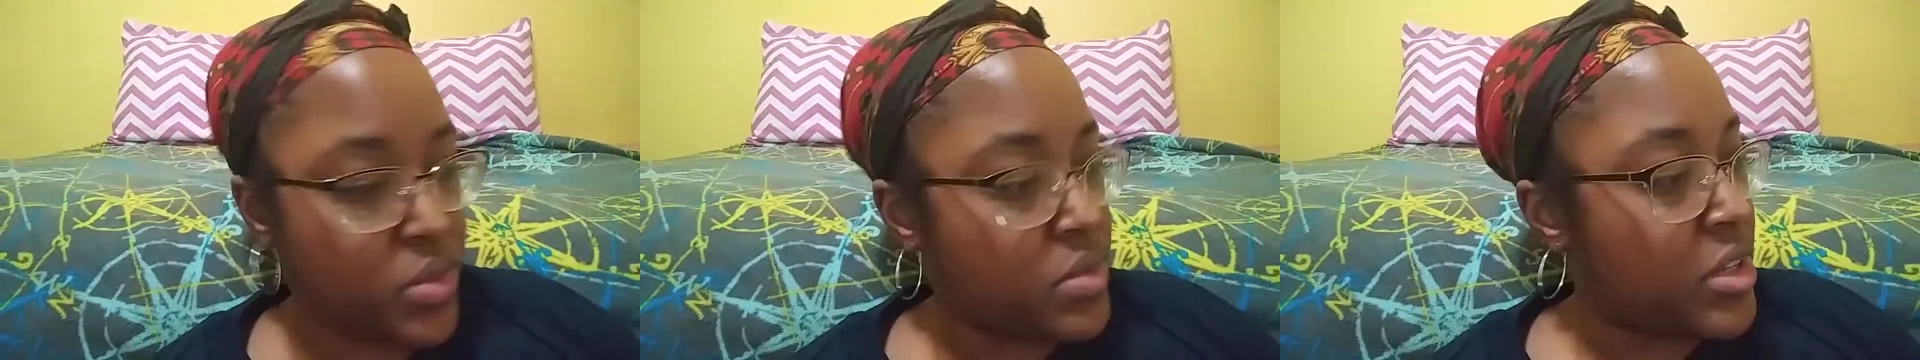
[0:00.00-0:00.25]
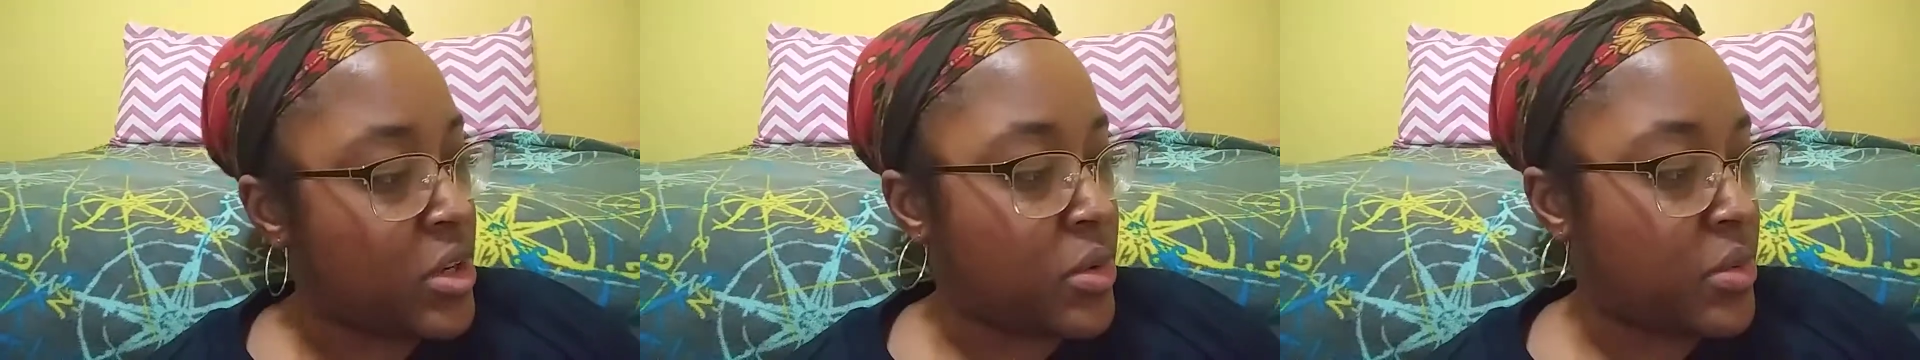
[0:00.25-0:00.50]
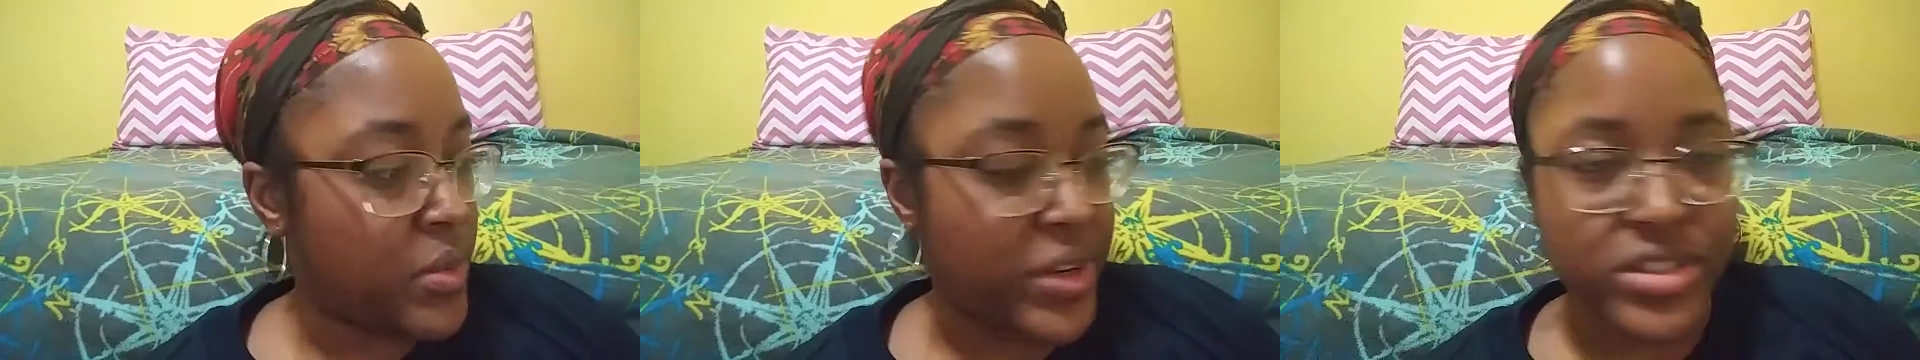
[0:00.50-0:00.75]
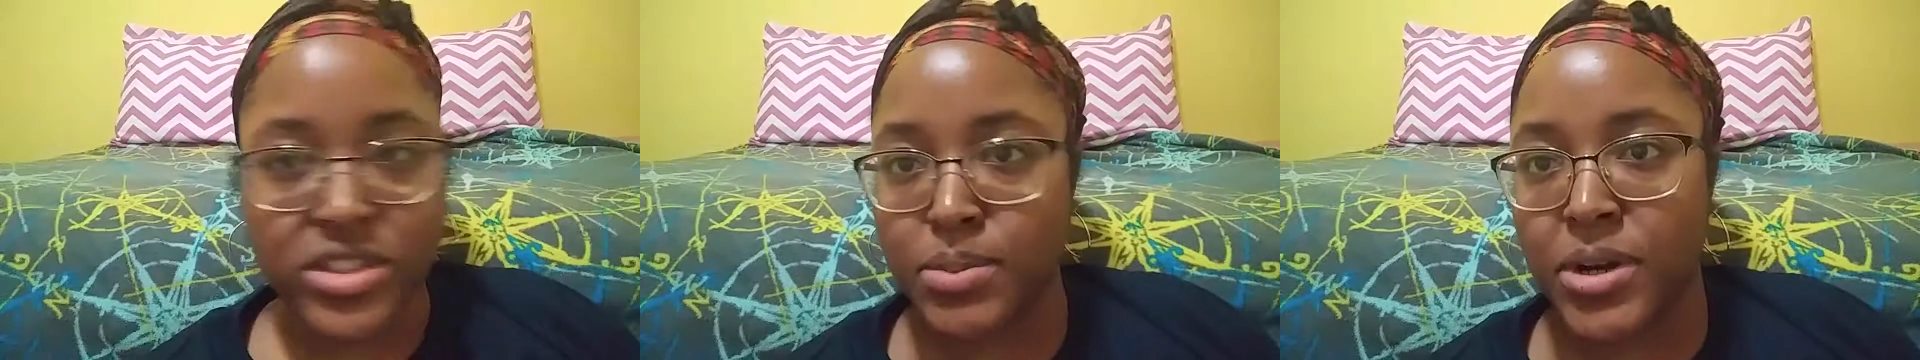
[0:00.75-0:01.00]

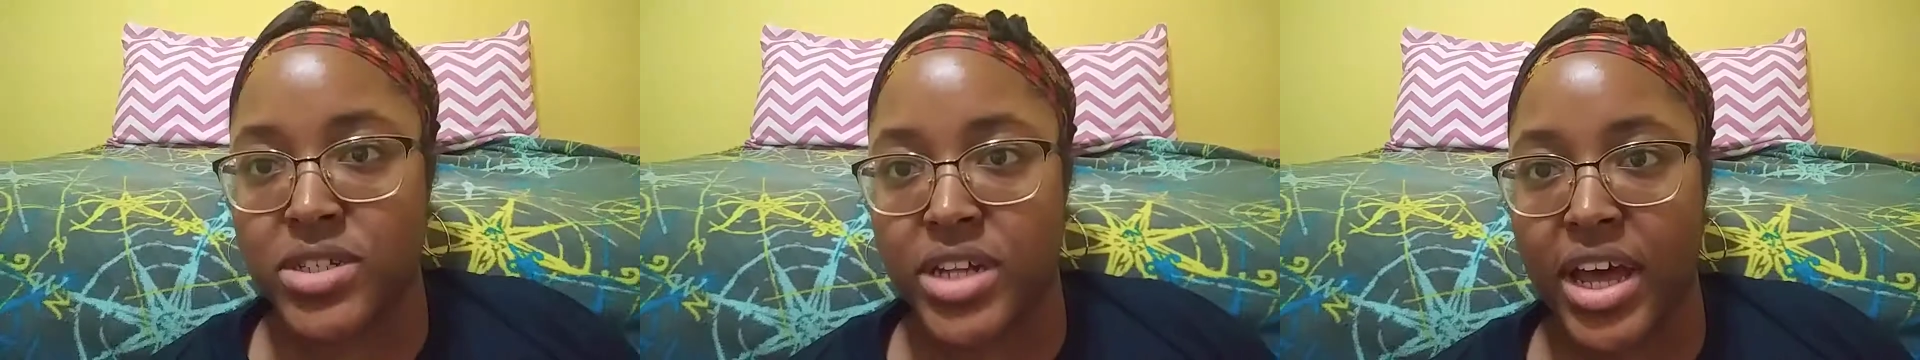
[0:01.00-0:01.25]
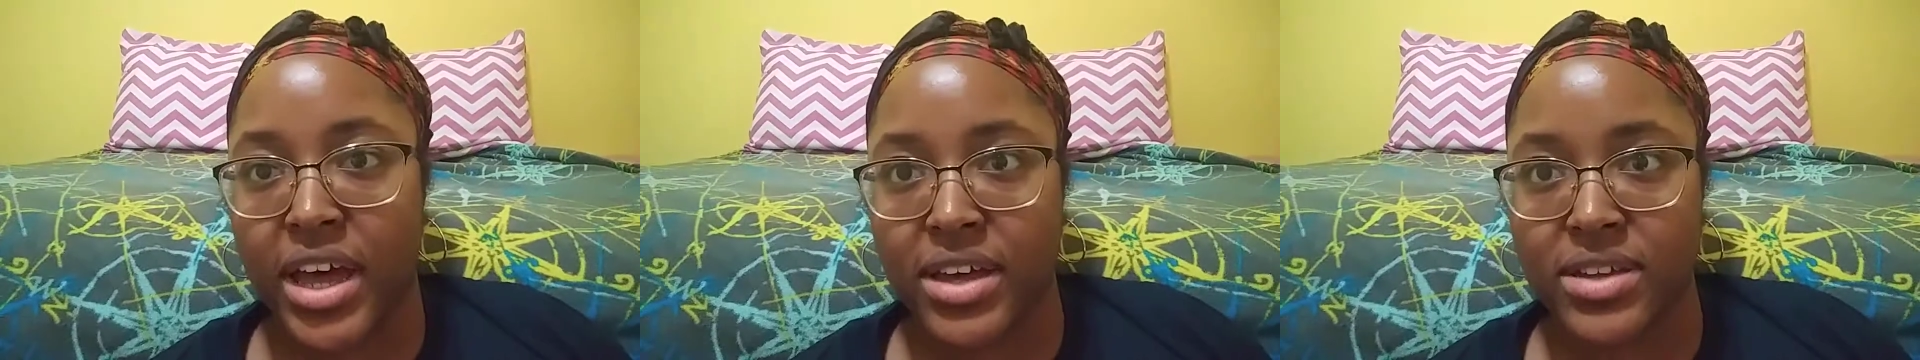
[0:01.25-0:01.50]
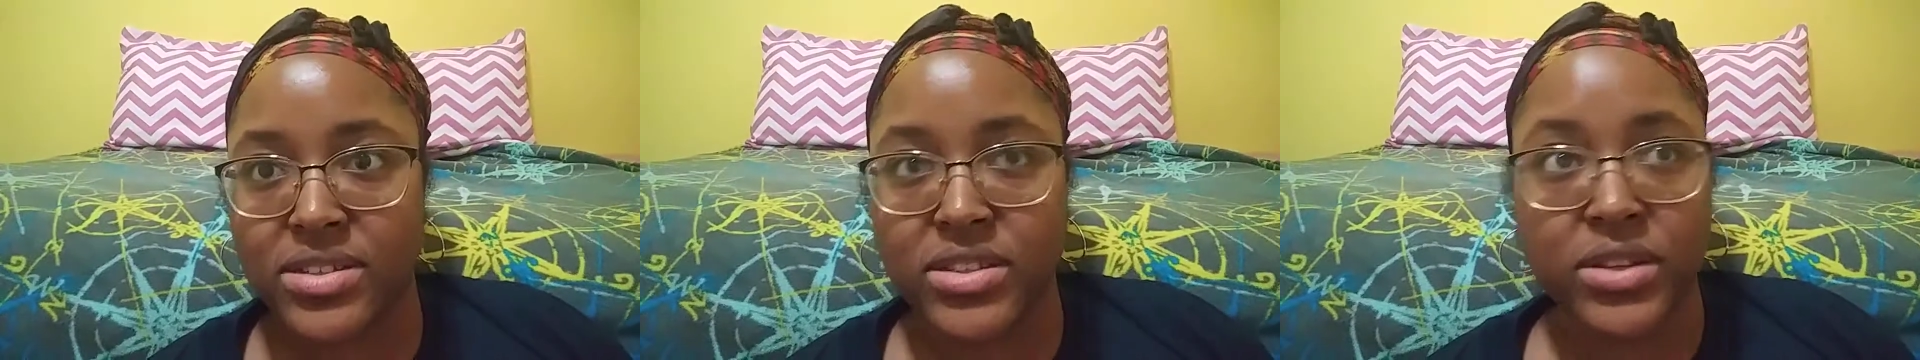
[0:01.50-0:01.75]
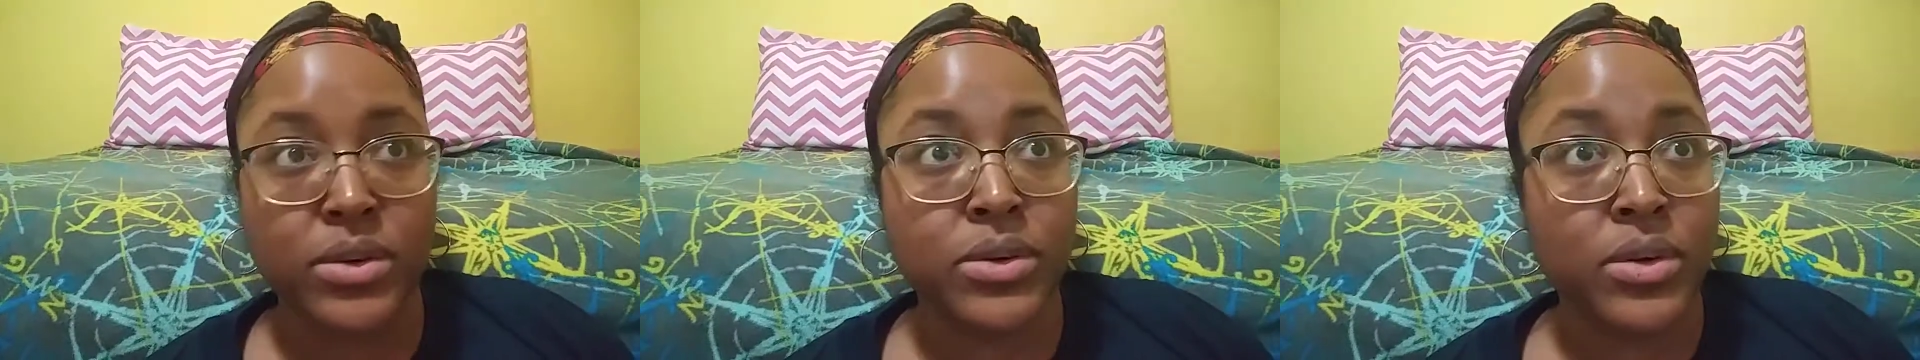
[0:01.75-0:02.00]
where's this person at?
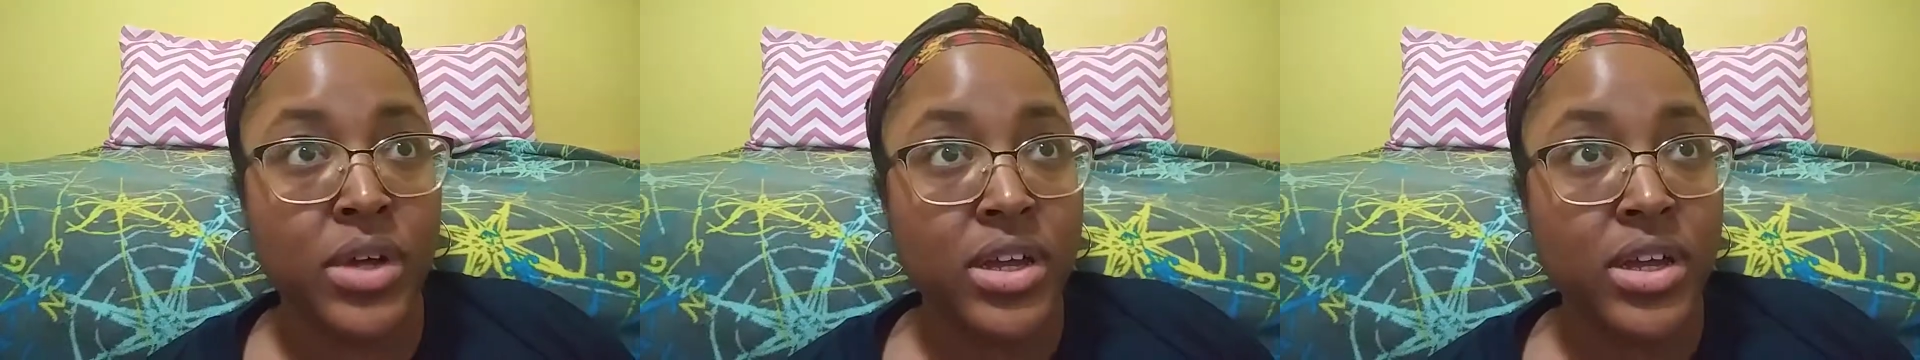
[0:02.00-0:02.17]
So